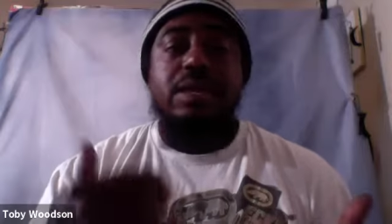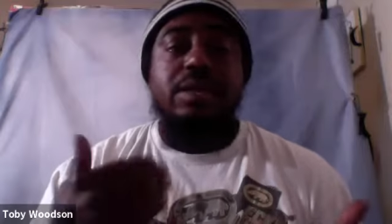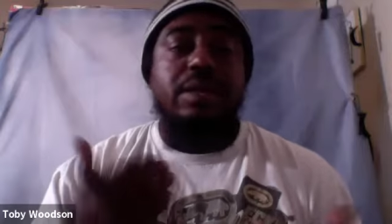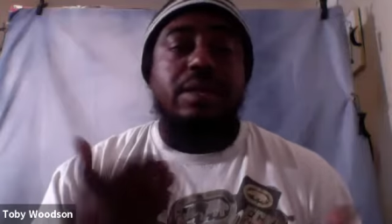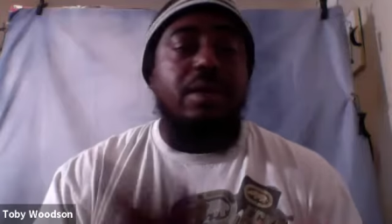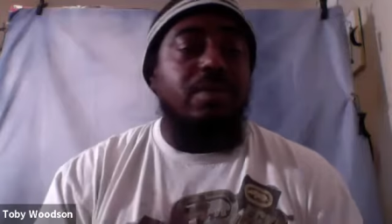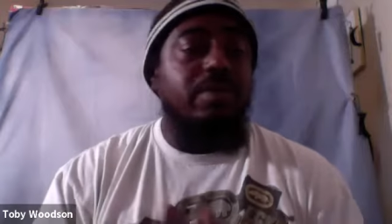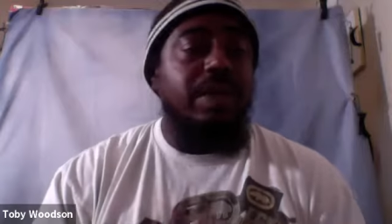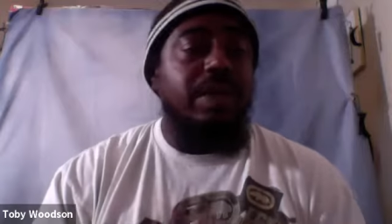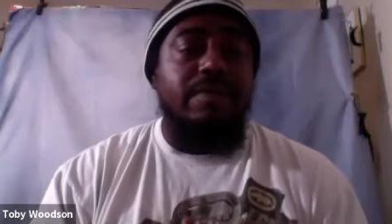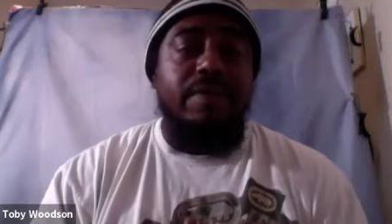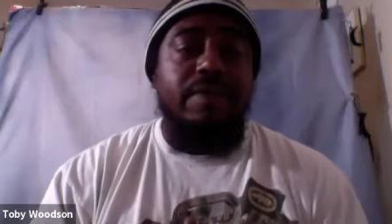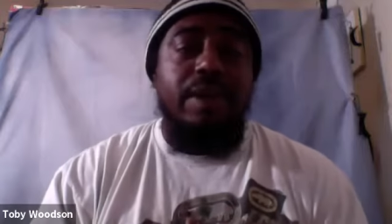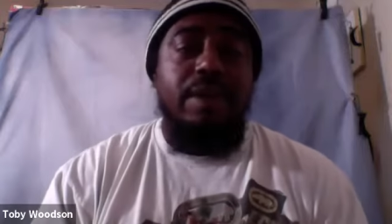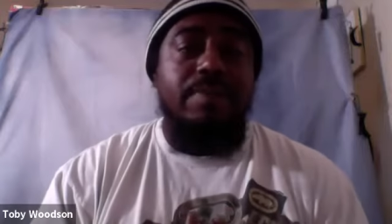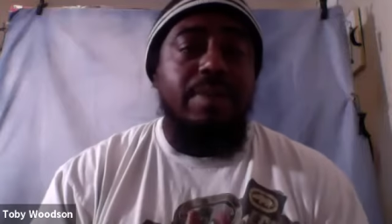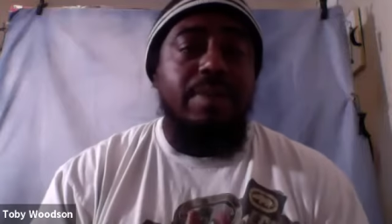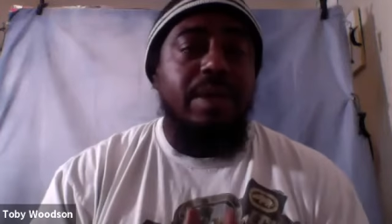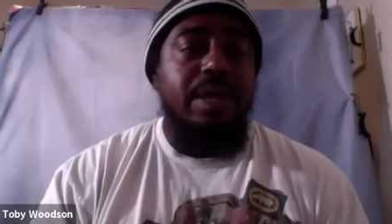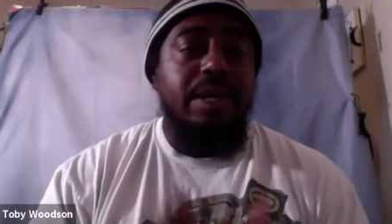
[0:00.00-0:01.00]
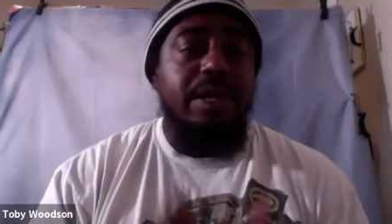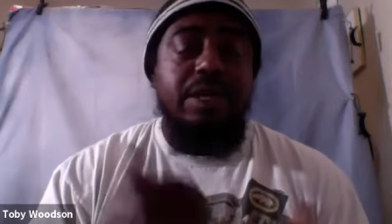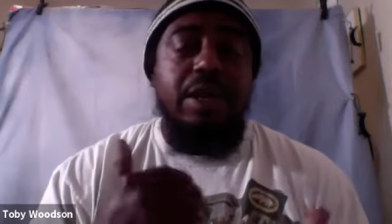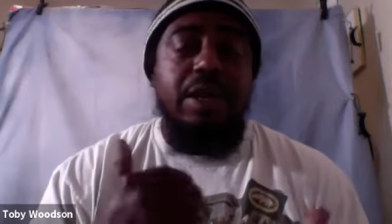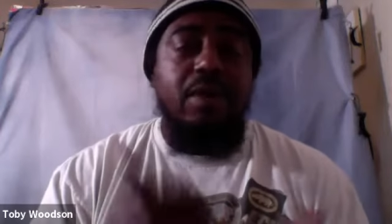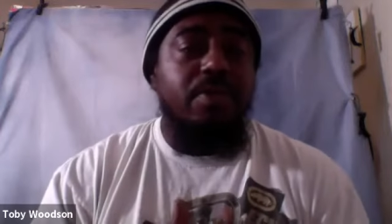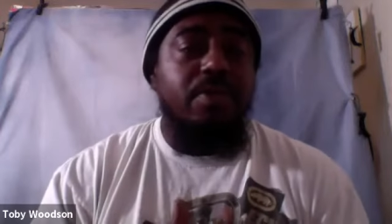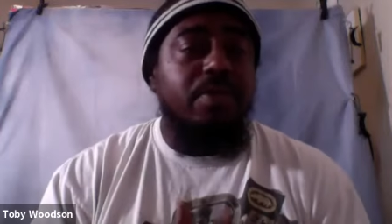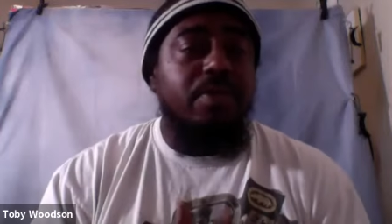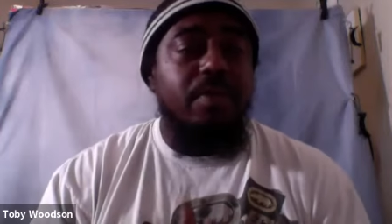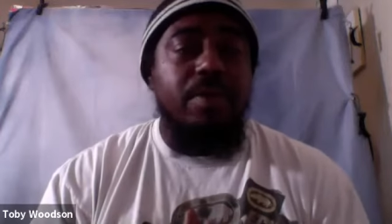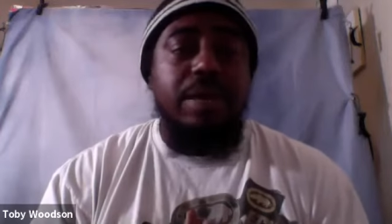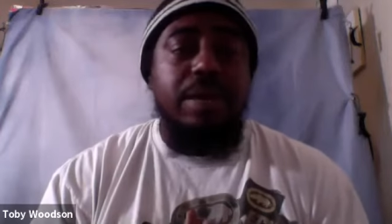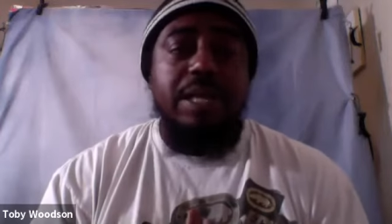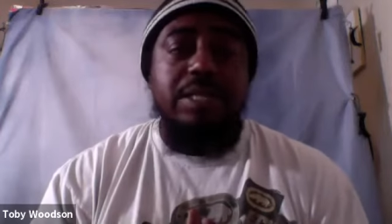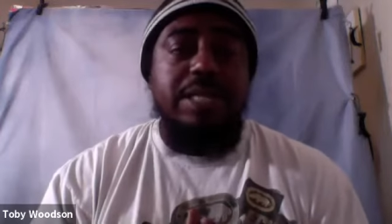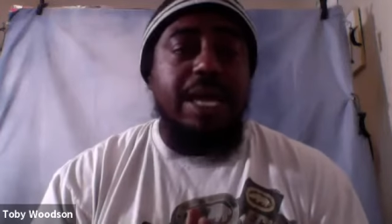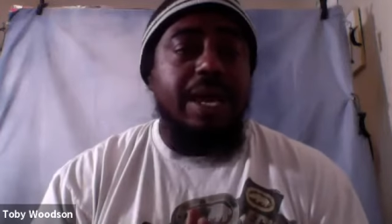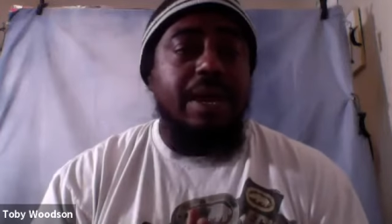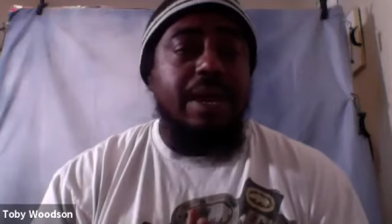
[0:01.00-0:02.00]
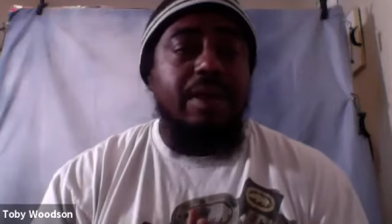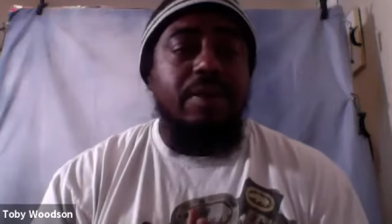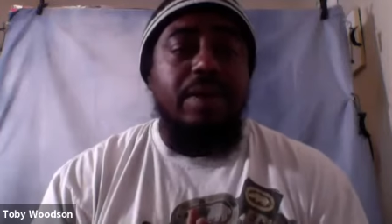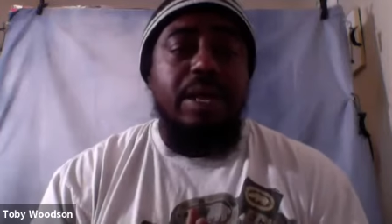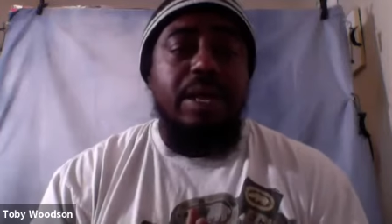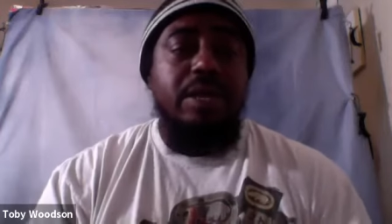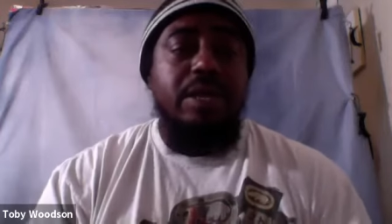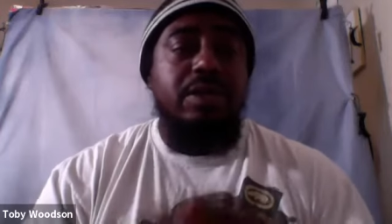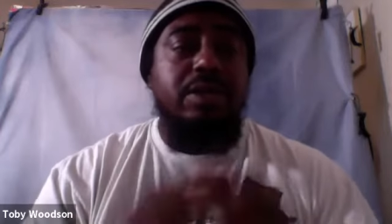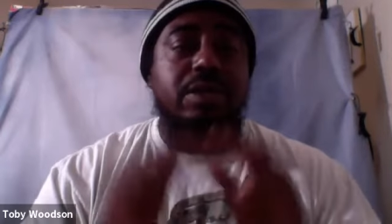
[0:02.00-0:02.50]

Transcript: don't give up don't throw in the towel